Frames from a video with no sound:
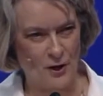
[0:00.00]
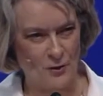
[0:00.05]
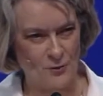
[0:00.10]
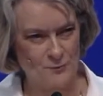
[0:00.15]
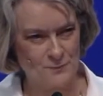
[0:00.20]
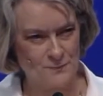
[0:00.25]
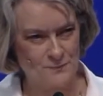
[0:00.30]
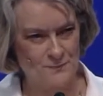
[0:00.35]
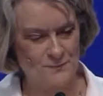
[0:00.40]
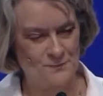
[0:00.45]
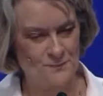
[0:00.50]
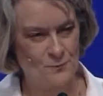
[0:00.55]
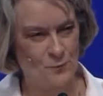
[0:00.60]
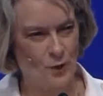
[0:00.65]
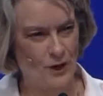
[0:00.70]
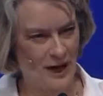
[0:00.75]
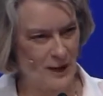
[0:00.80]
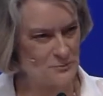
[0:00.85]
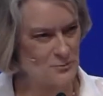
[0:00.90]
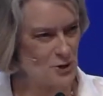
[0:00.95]
though,
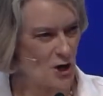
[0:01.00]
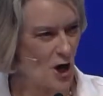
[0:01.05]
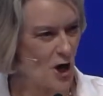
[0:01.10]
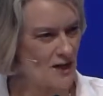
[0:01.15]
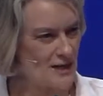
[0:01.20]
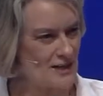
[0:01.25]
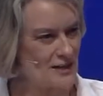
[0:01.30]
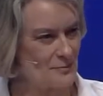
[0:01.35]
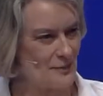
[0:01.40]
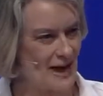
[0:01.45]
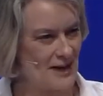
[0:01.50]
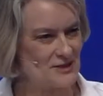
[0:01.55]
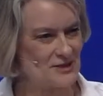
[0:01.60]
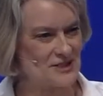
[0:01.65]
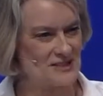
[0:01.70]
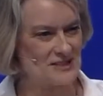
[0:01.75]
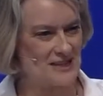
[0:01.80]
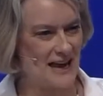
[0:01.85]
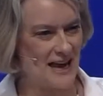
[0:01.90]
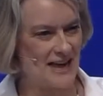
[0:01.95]
what I'm talking about
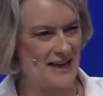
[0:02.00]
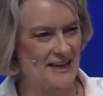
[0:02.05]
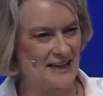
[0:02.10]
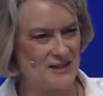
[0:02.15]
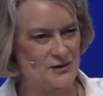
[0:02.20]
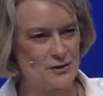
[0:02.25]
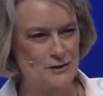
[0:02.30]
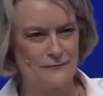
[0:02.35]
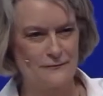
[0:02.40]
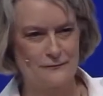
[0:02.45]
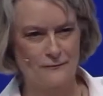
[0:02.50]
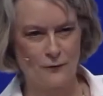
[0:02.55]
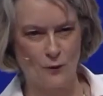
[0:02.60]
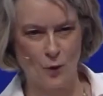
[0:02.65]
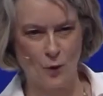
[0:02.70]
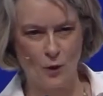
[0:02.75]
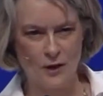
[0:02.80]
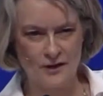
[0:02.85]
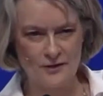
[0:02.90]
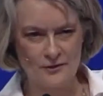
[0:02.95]
today is a
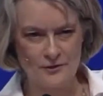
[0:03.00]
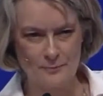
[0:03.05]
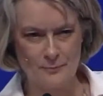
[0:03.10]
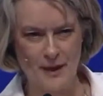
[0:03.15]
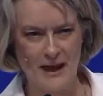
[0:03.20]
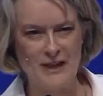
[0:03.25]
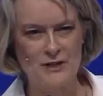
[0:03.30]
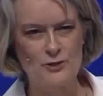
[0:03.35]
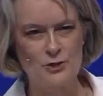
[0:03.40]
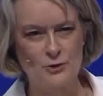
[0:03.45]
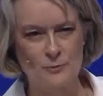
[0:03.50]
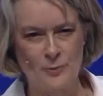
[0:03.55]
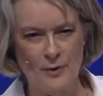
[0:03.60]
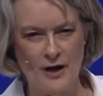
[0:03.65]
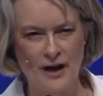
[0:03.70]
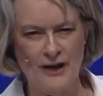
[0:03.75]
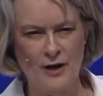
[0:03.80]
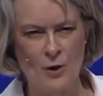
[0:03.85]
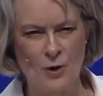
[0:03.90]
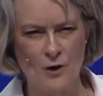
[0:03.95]
fourth major
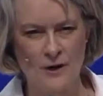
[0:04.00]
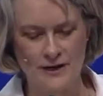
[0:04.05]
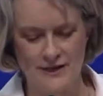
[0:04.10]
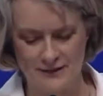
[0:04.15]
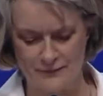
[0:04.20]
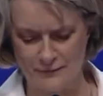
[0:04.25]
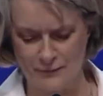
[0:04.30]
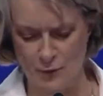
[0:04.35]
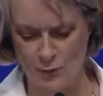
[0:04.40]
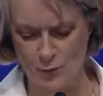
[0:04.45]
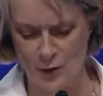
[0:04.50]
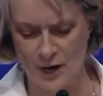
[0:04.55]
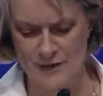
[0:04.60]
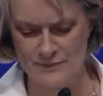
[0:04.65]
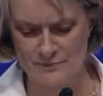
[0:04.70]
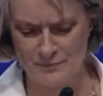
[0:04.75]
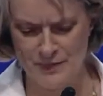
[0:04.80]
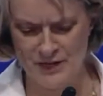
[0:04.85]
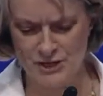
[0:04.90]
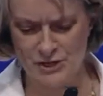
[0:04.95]
priority for
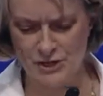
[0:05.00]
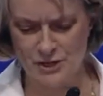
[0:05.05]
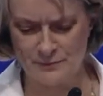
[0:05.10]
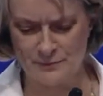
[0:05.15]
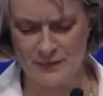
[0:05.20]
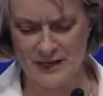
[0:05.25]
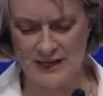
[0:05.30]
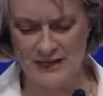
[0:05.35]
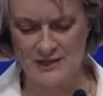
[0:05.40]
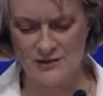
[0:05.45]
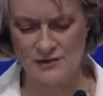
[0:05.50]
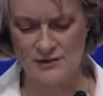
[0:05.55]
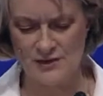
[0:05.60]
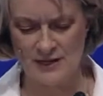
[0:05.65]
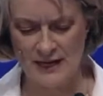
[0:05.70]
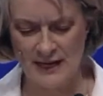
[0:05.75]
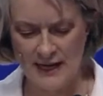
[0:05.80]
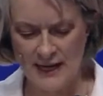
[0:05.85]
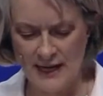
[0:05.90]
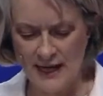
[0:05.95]
what mission
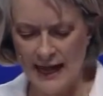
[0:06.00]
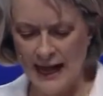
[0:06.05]
means.